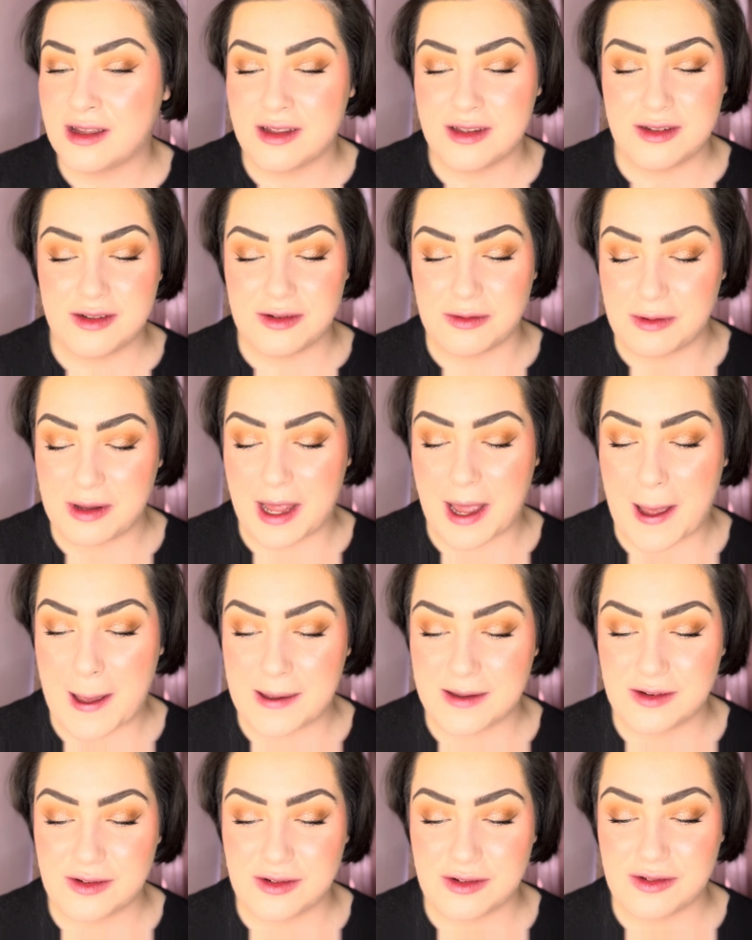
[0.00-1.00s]
So yeah,
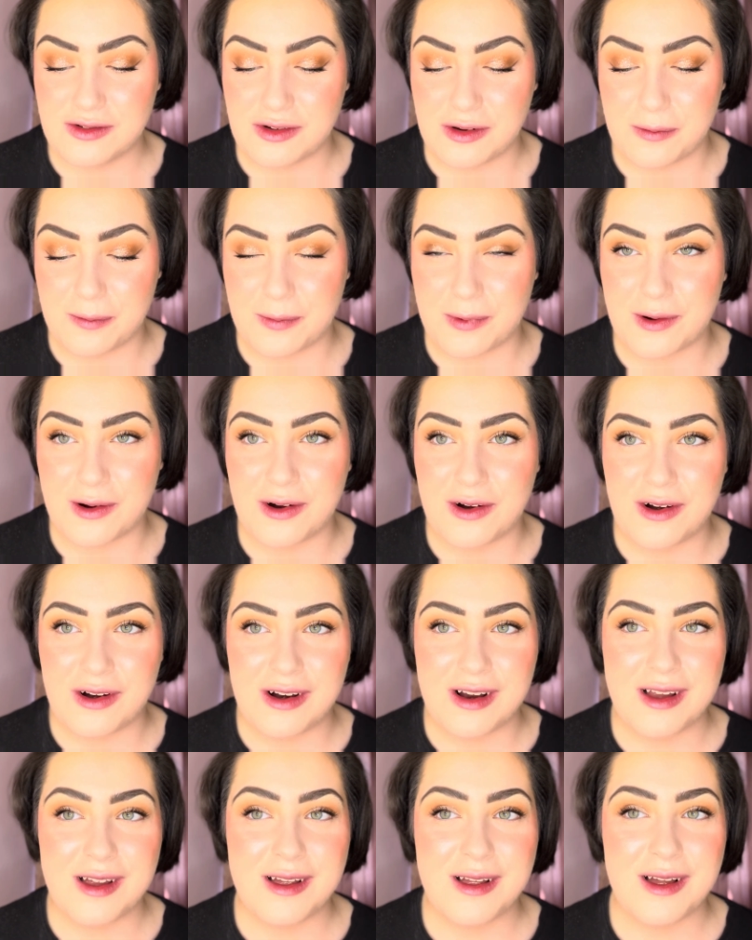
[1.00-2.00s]

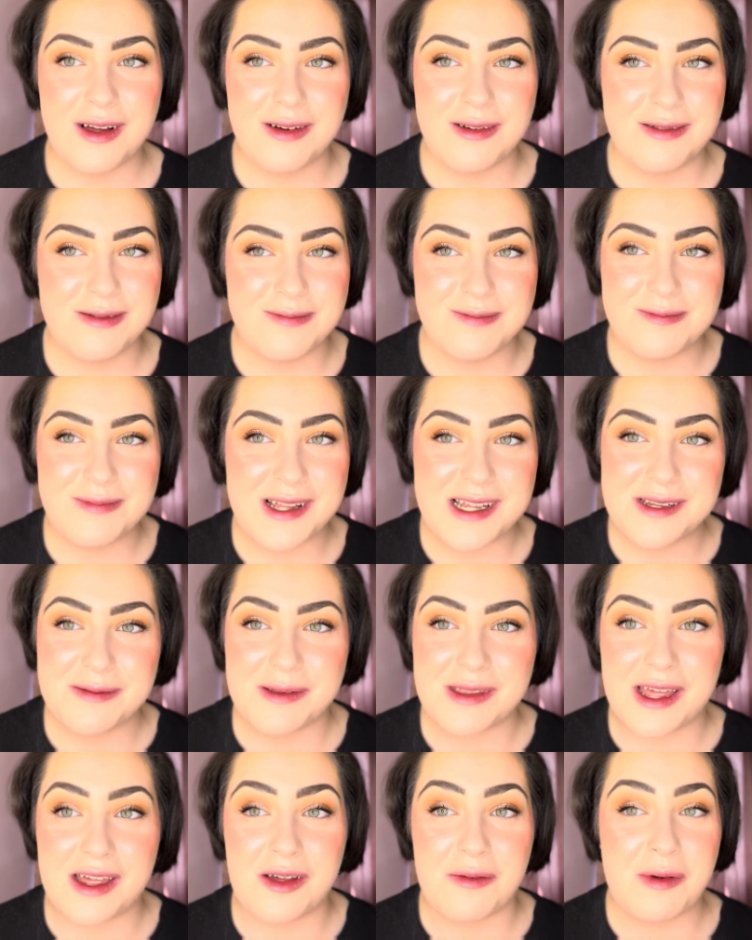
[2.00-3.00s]
super pleased with
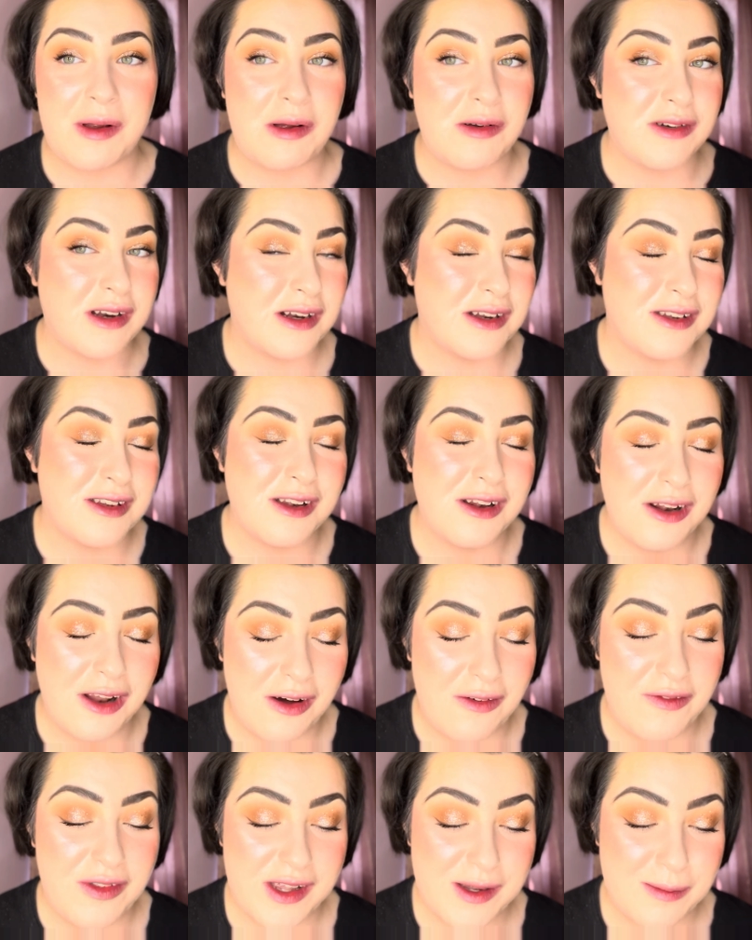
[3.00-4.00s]
that. Oh my gosh, I just
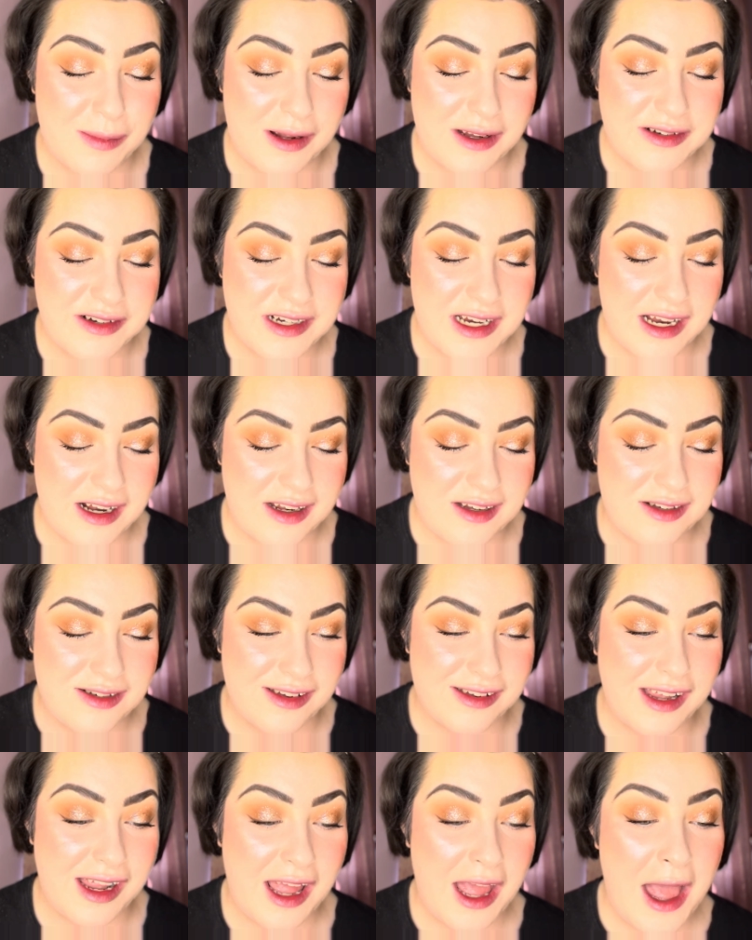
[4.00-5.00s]
love this blush shade. It's just
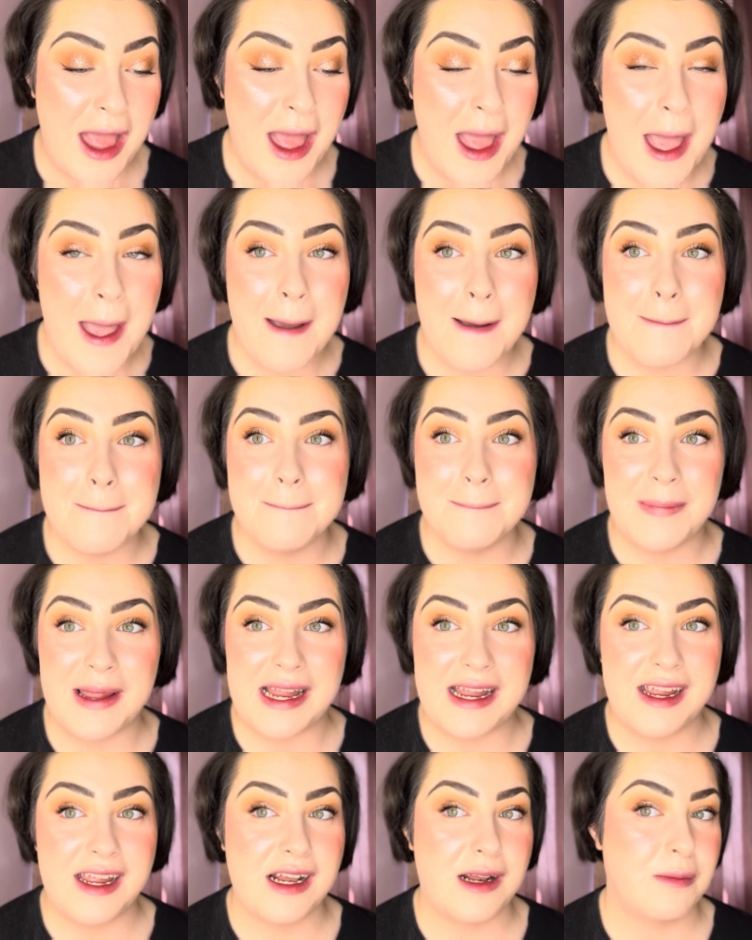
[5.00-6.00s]
like
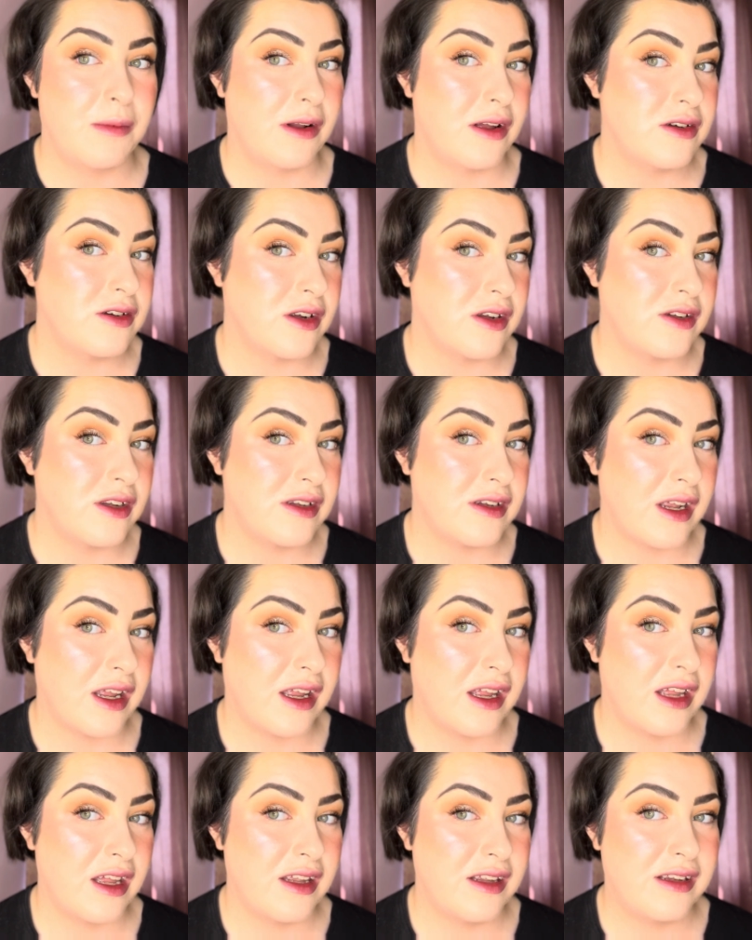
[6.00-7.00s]
me in a blush, because it's
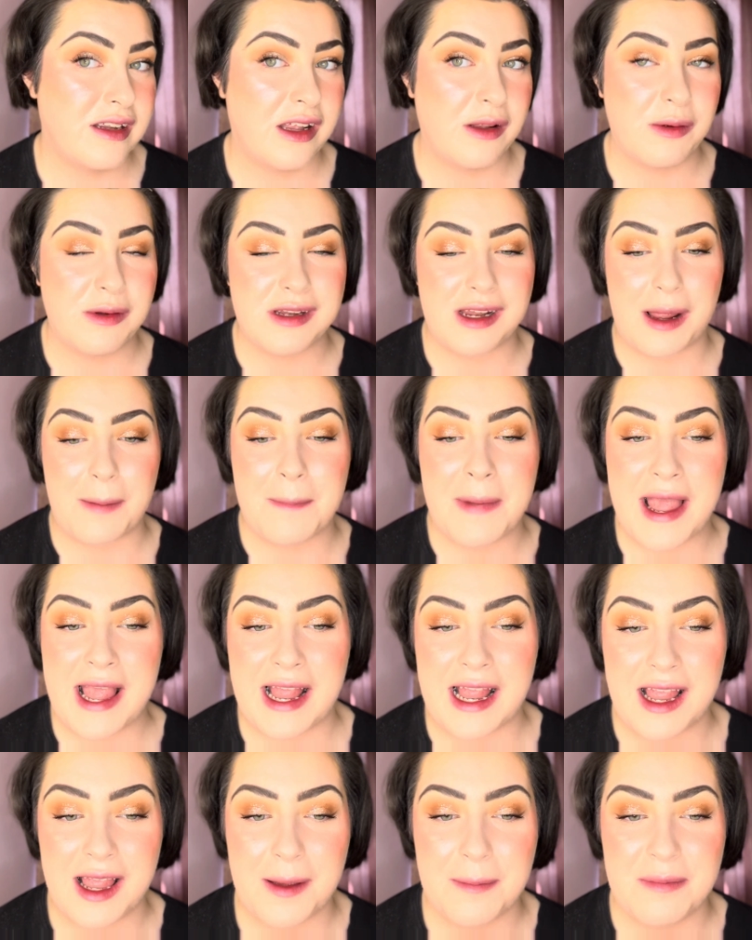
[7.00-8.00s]
like, see, it's like a
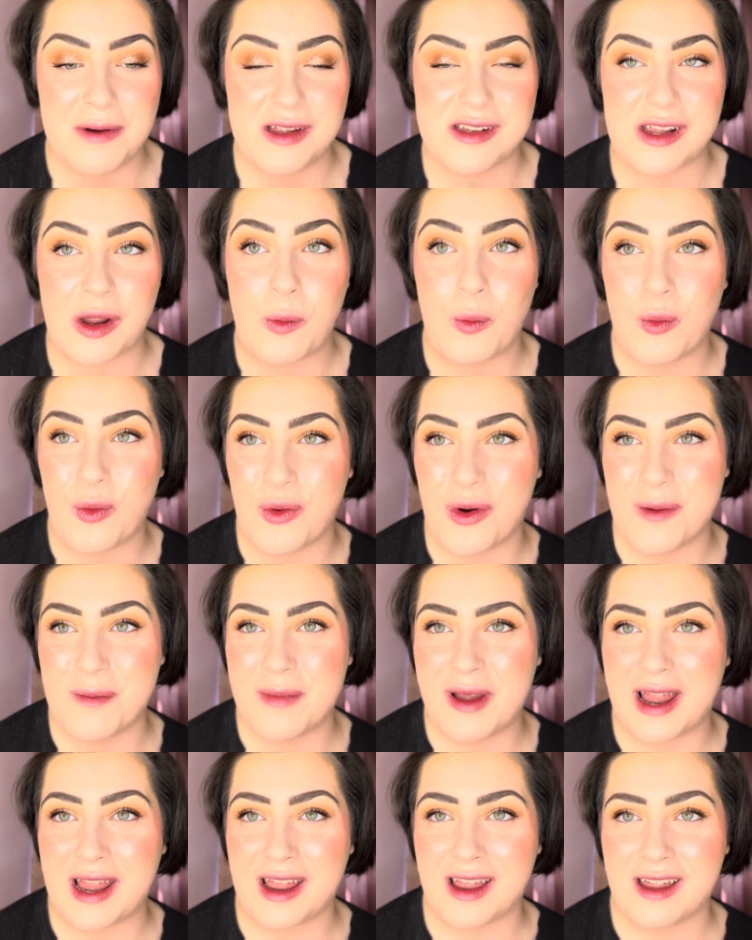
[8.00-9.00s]
pink, but it's like warm
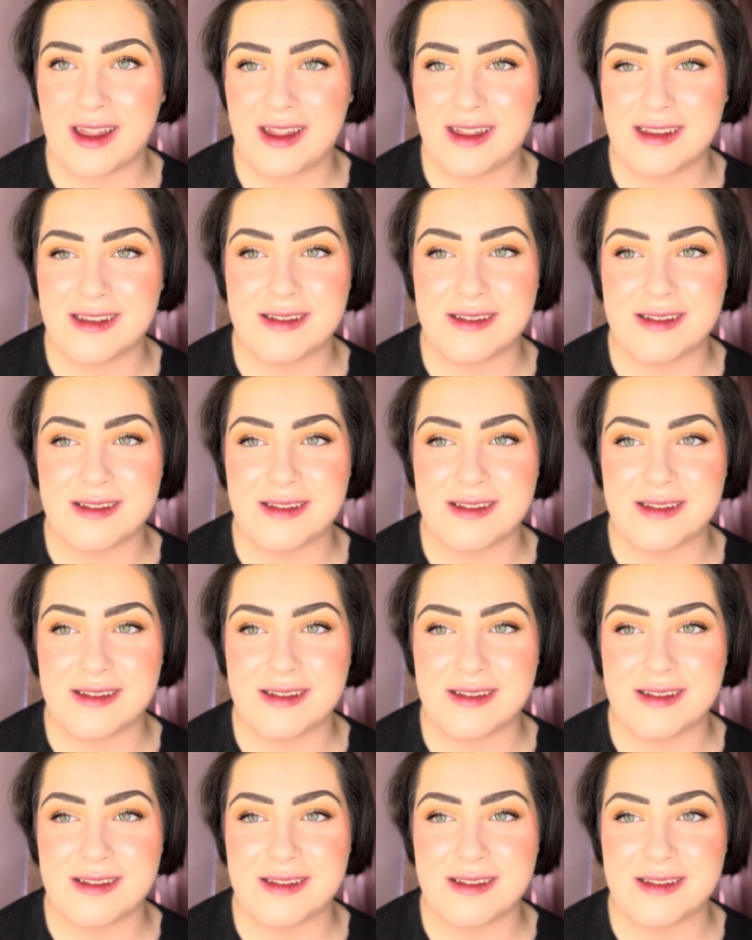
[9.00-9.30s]
pink.